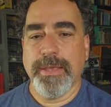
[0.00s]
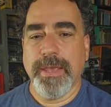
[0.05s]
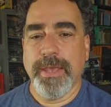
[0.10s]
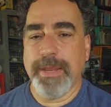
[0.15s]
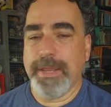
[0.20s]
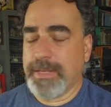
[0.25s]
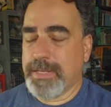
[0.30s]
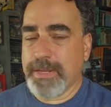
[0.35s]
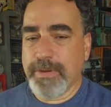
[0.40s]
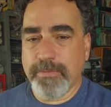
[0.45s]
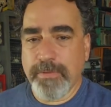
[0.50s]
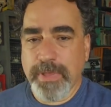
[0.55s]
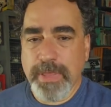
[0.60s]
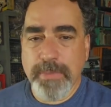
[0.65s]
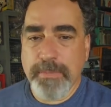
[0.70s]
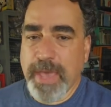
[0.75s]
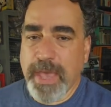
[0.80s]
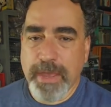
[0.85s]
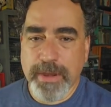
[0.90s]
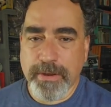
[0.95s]
And it didn't
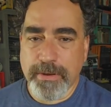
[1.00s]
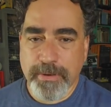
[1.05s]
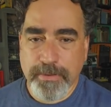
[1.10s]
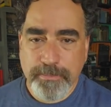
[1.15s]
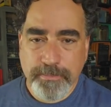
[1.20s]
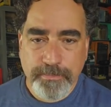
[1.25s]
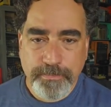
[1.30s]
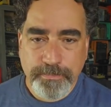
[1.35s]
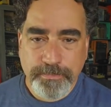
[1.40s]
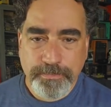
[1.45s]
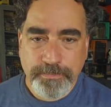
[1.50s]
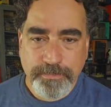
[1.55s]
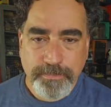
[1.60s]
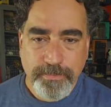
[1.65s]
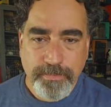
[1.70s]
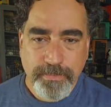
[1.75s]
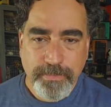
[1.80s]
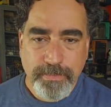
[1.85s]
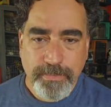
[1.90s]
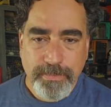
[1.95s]
really matter
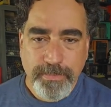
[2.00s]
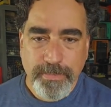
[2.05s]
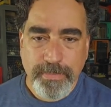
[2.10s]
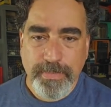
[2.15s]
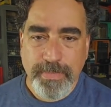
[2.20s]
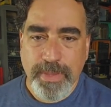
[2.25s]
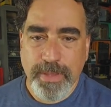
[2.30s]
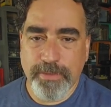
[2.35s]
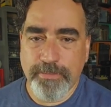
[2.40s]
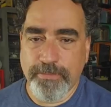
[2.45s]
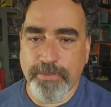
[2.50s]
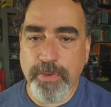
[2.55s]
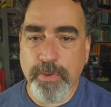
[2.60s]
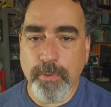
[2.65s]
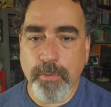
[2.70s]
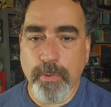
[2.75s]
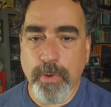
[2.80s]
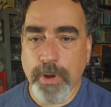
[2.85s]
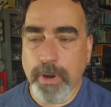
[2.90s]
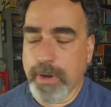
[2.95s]
if
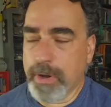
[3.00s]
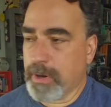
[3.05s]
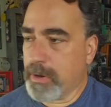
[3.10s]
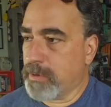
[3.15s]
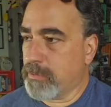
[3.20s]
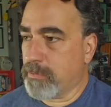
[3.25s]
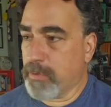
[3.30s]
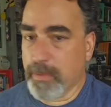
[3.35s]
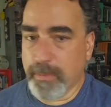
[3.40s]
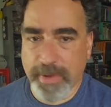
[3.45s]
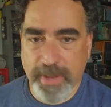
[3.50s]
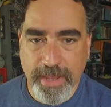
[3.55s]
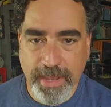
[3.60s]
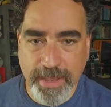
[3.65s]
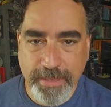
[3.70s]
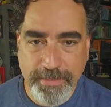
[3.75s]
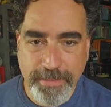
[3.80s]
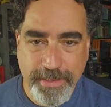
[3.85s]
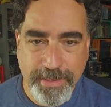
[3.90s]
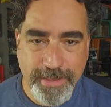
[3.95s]
you were Roman
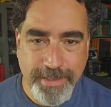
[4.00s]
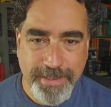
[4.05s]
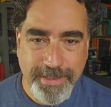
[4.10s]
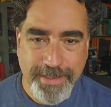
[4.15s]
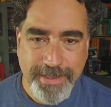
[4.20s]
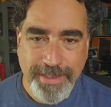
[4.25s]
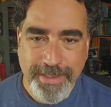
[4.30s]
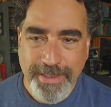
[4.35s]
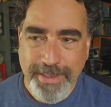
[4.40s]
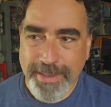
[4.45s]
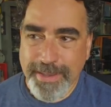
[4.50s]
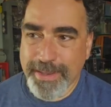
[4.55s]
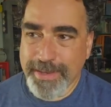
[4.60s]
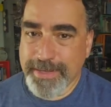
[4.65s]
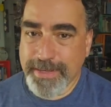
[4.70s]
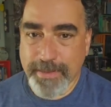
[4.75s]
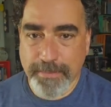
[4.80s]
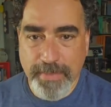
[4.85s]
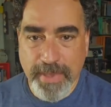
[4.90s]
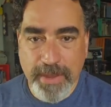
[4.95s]
Catholic.
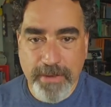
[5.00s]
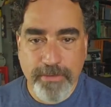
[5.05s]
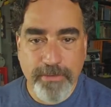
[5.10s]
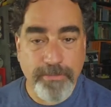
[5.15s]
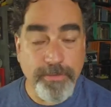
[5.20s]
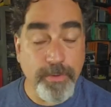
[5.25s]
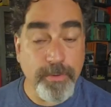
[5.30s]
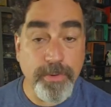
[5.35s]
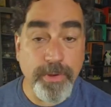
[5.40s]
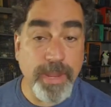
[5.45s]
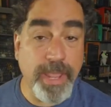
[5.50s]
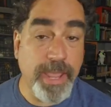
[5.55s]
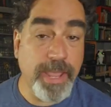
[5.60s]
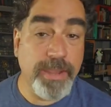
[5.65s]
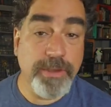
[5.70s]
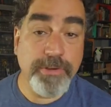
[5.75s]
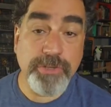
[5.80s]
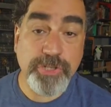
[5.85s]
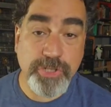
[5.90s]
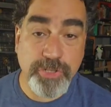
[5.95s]
It didn't matter if you were
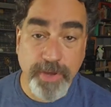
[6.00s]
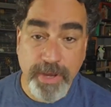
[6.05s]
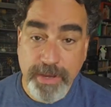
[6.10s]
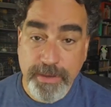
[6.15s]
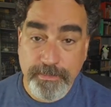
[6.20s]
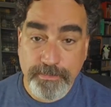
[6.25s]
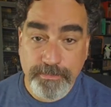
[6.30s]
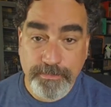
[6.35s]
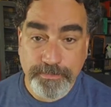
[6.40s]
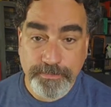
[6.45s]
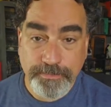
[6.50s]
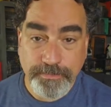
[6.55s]
gay or straight.